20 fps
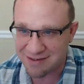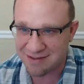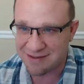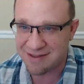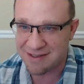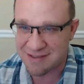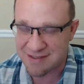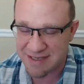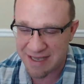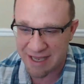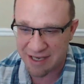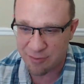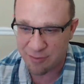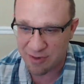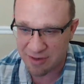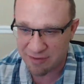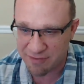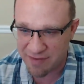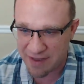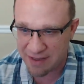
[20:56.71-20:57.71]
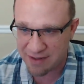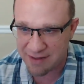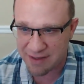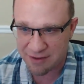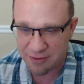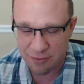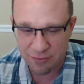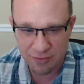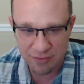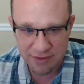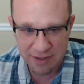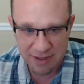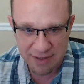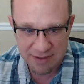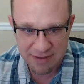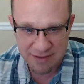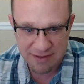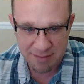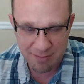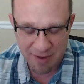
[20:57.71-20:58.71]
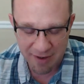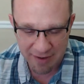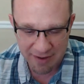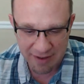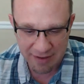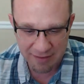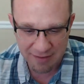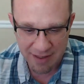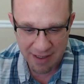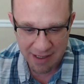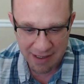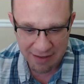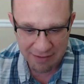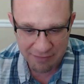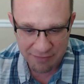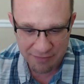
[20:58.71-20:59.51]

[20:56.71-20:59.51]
this annual event that Google does, the Marketing Live,